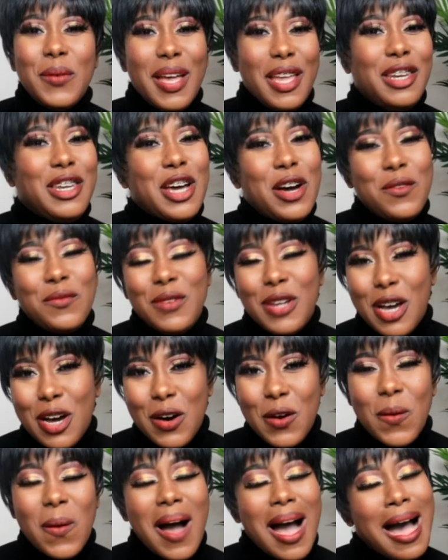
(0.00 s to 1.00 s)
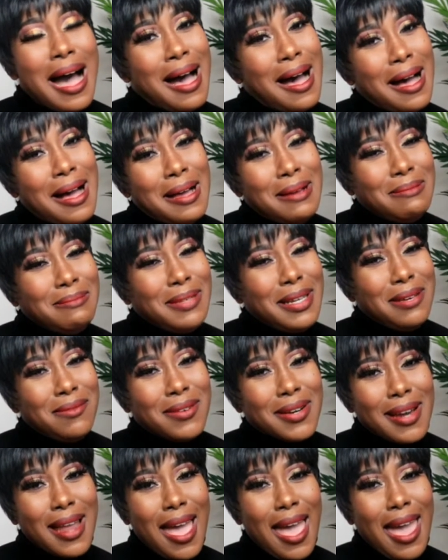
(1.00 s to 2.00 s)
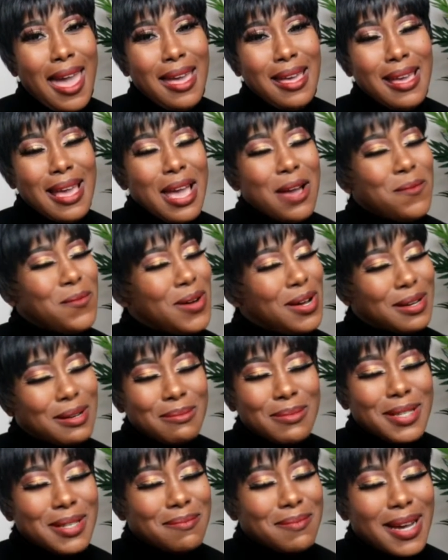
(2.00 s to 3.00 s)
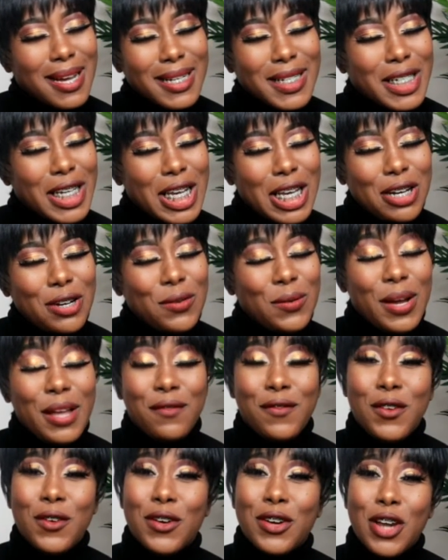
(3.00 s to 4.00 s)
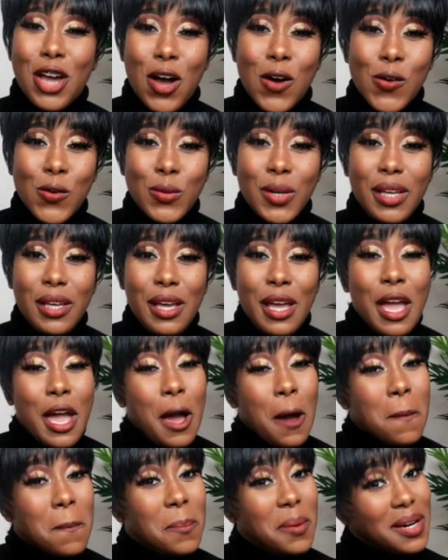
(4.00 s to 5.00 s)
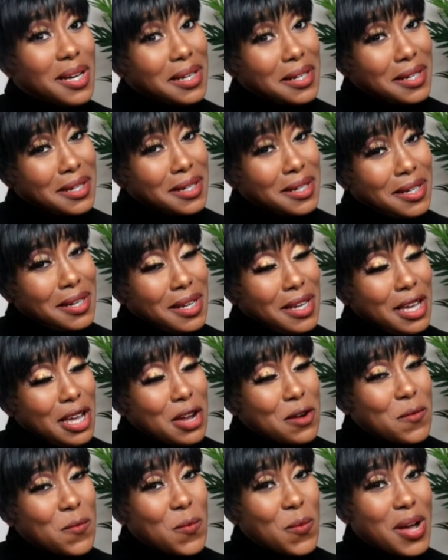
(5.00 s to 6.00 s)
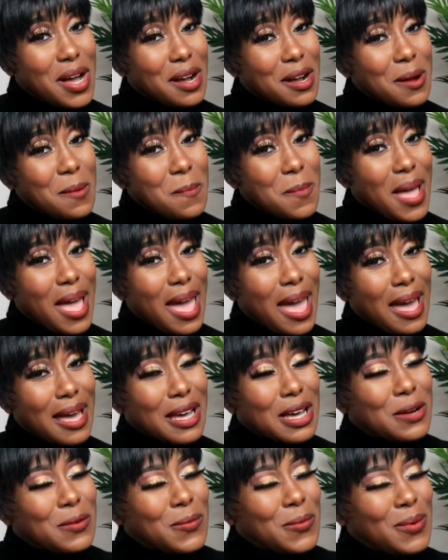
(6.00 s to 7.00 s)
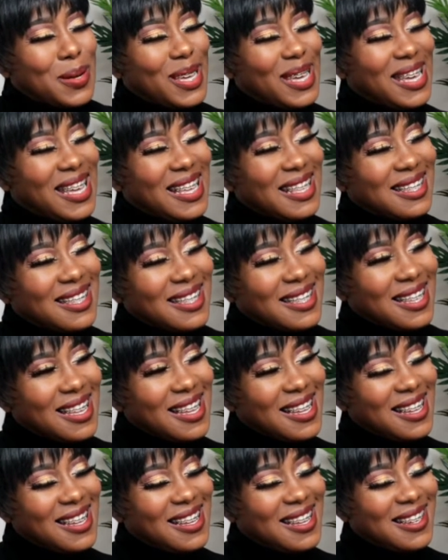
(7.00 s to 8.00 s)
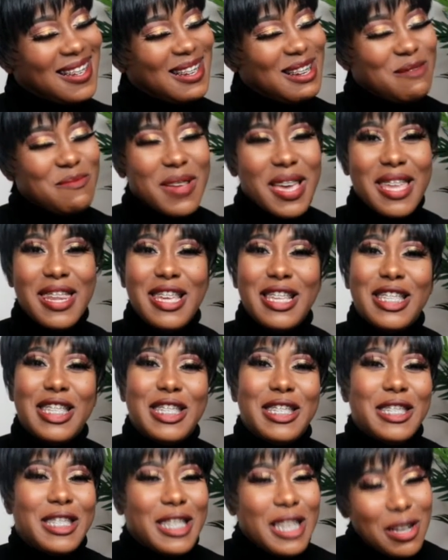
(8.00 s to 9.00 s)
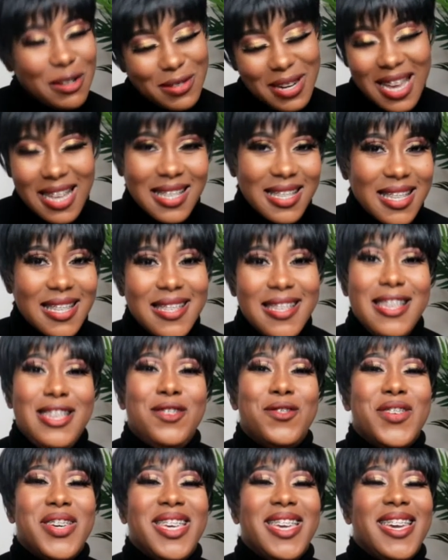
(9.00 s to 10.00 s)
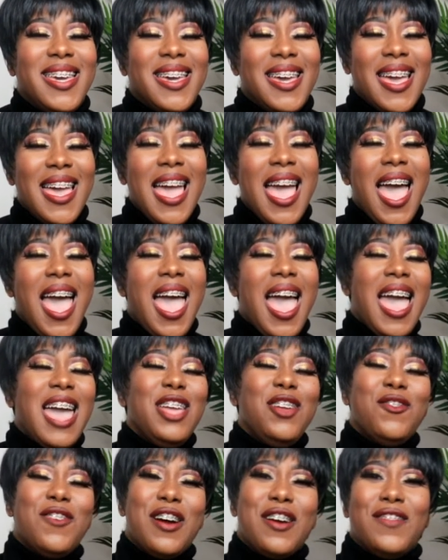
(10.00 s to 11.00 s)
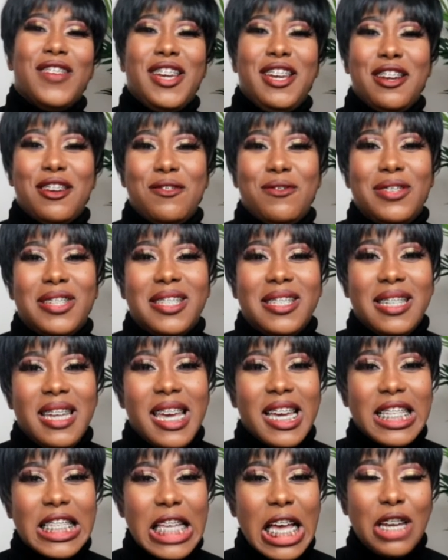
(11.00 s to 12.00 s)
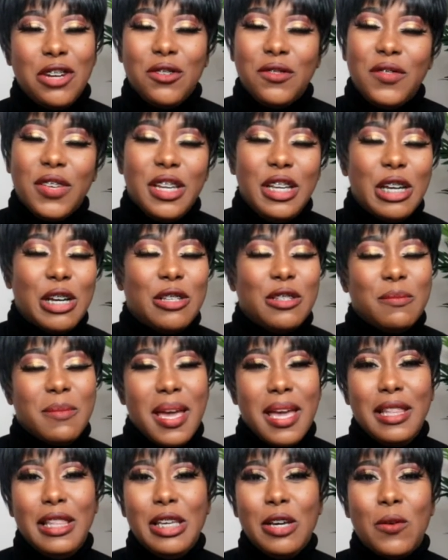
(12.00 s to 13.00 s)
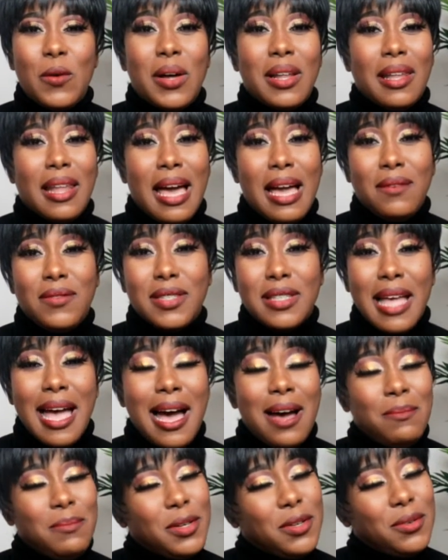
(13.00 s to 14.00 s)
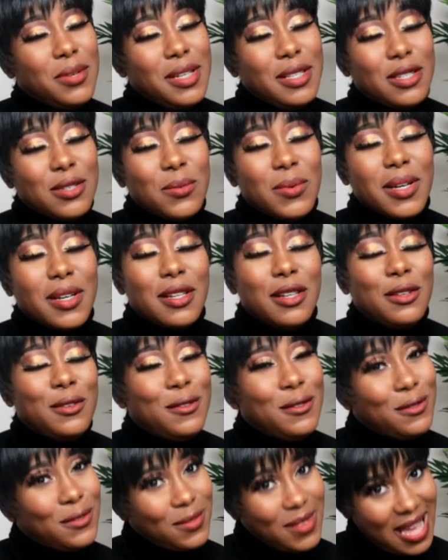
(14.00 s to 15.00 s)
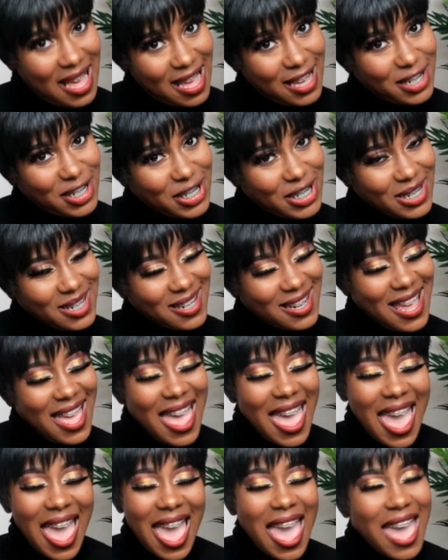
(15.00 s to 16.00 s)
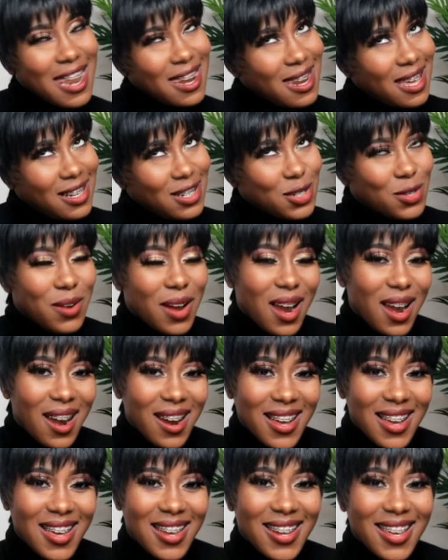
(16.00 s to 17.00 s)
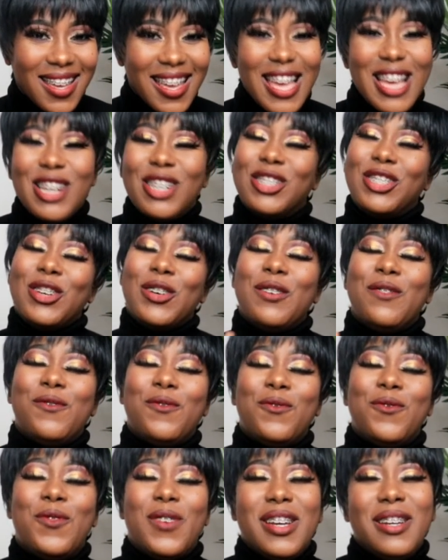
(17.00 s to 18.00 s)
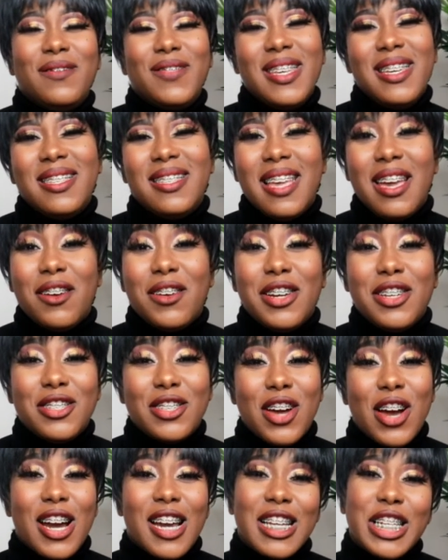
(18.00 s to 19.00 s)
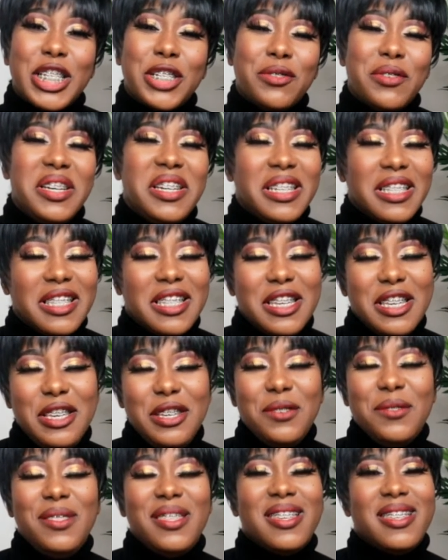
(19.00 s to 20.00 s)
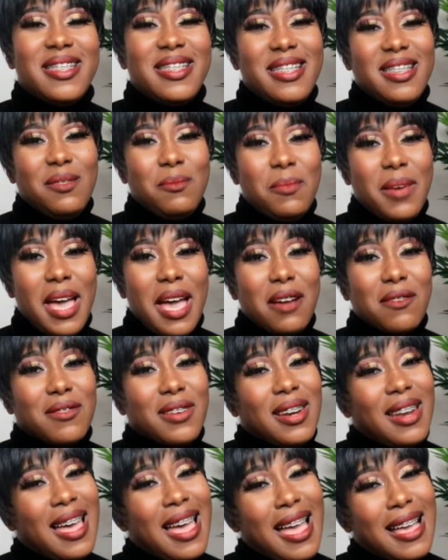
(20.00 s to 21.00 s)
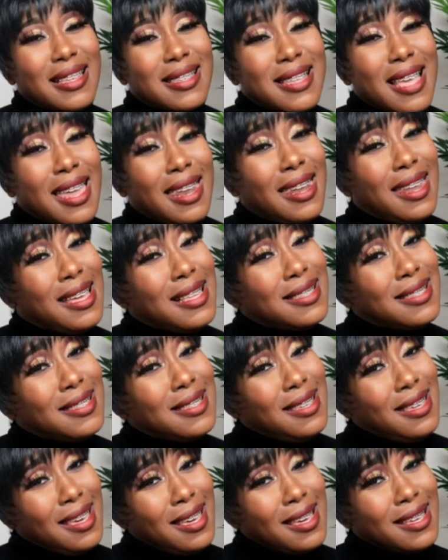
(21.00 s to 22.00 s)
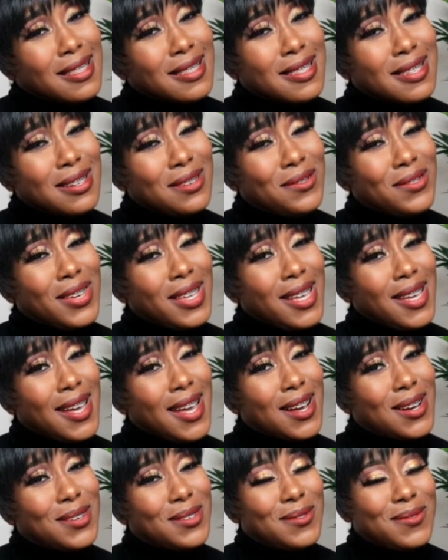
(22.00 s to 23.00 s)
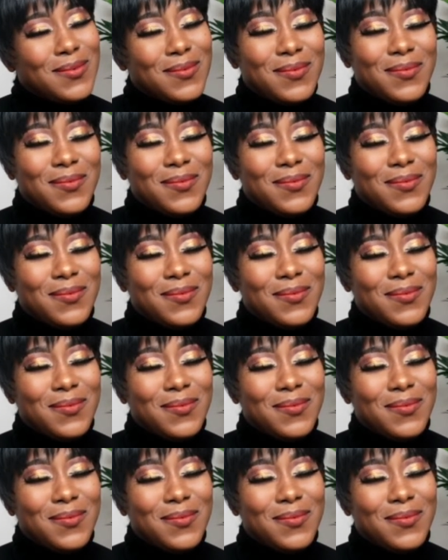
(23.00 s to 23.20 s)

and don't know, I'm Renae and welcome to my channel. If you're an oldie but goodie, welcome back. What's up? And it's so nice to see you again. And you already know what's next. I do videos mainly on lifestyle, beauty to include fashion, and natural hair honey. So if one of these areas are intriguing to you, then sit back, relax, and let's get into the video.